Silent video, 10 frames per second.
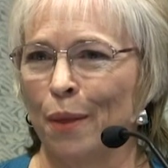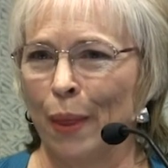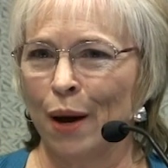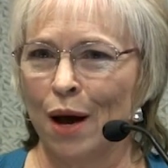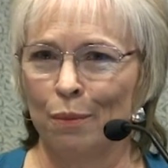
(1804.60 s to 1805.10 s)
the
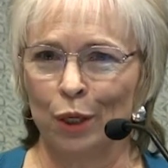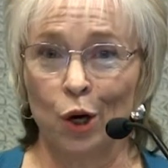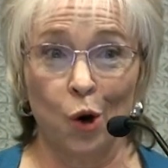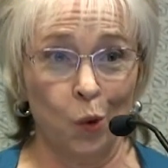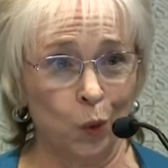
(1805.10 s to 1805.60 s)
common
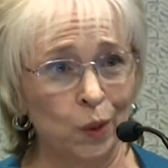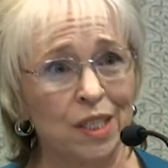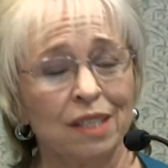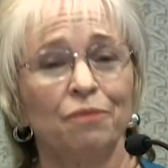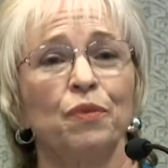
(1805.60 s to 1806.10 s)
cold,
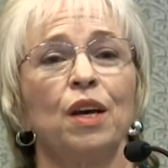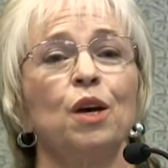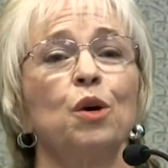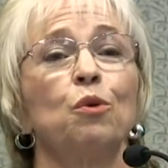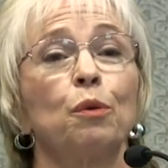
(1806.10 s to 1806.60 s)

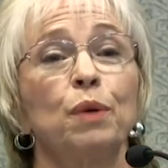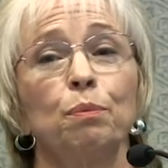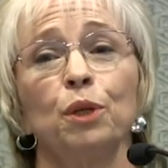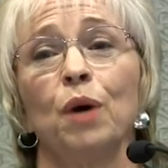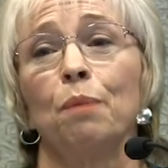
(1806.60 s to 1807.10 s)
where
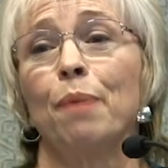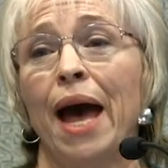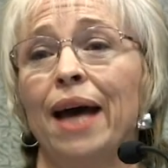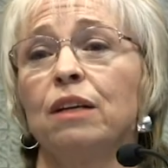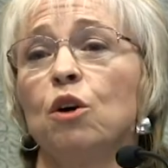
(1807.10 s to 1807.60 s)
people who had
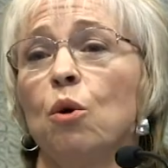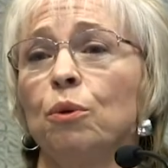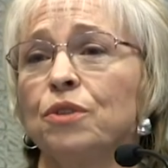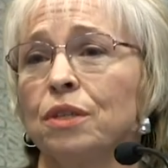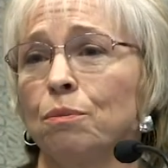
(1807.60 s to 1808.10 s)
bad
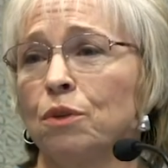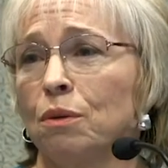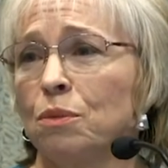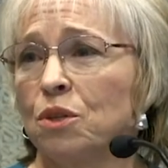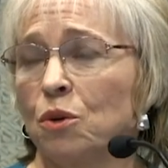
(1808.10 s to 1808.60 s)
cold
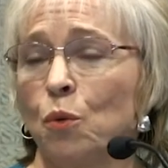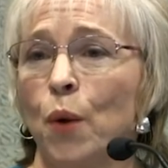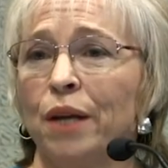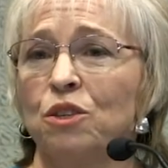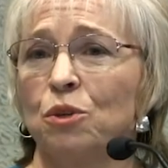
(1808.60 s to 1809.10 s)
symptoms who
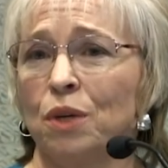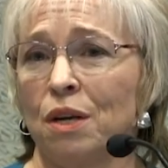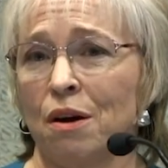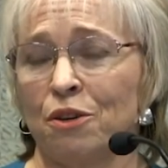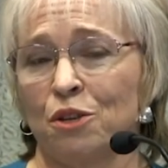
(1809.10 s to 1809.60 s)
went to a
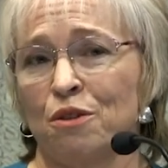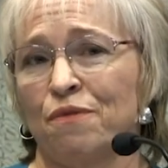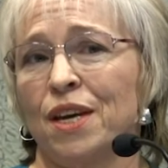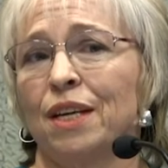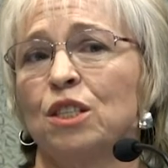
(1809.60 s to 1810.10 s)
doctor, if
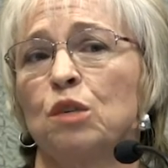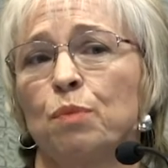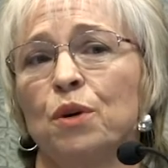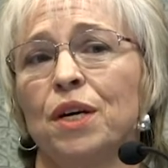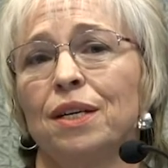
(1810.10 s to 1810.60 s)
they
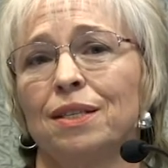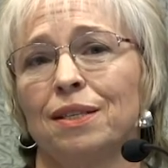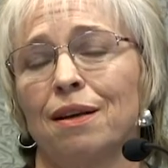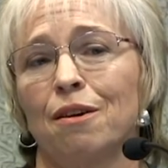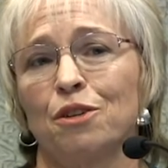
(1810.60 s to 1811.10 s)
experienced the
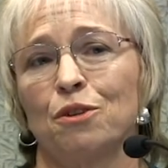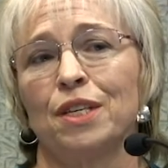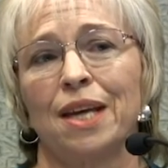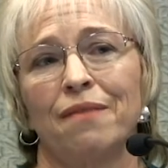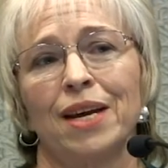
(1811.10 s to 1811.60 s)
doctor
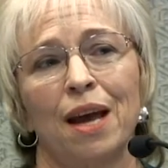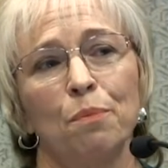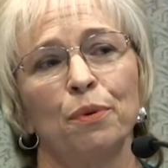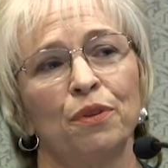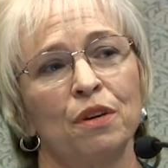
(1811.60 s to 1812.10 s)
as having
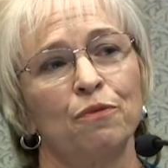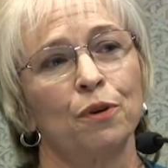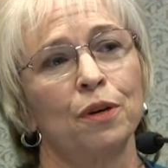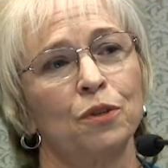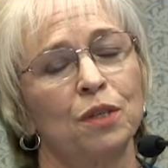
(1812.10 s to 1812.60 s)
empathy for
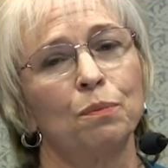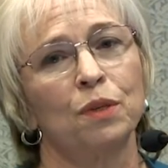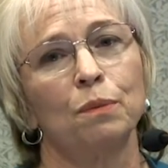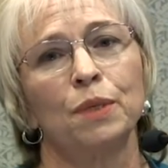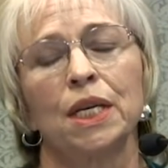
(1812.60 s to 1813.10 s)
their
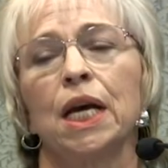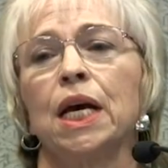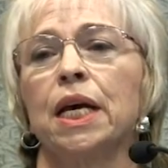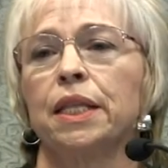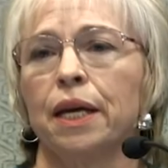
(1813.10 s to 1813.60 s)
symptoms,
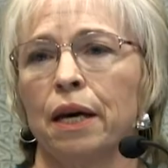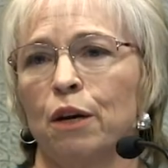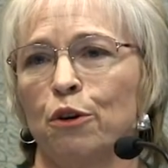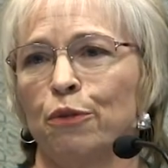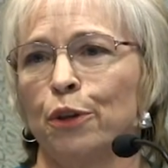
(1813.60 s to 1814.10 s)
they got
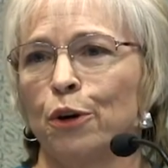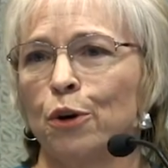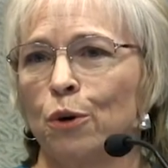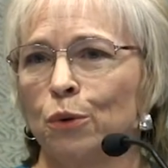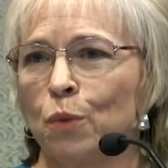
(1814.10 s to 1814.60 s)
over their
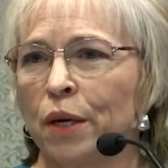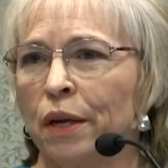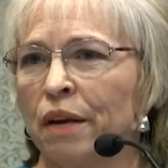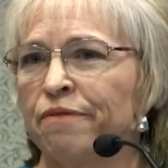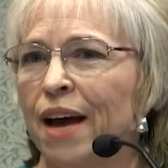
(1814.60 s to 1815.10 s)
cold one
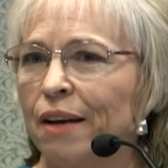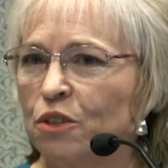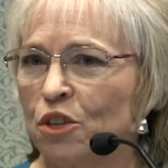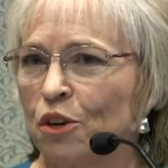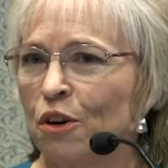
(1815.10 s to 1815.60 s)
day
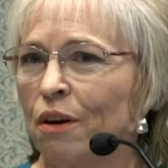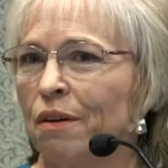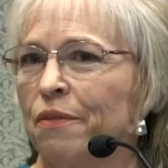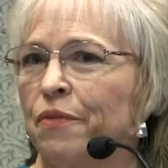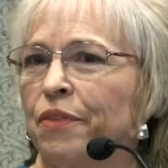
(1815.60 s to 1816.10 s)
faster
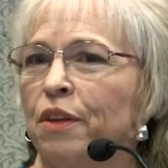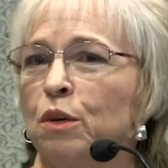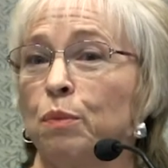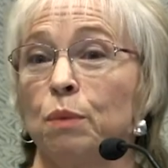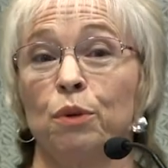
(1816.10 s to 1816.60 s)
than the
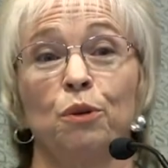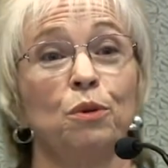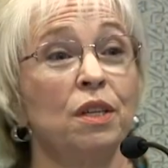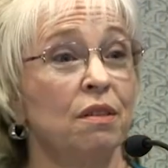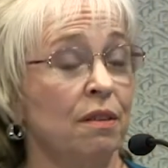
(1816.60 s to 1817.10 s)
people who
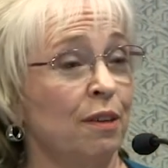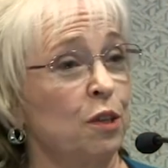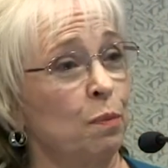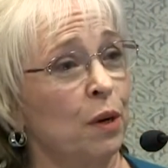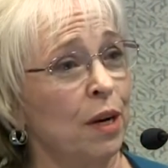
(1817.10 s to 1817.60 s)
didn't
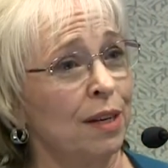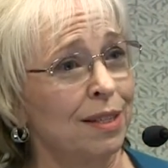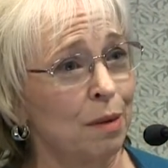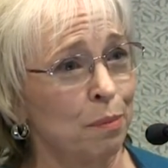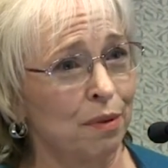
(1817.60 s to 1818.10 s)

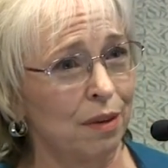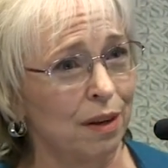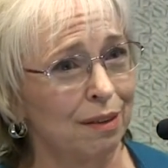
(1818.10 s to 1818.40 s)
experience empathy.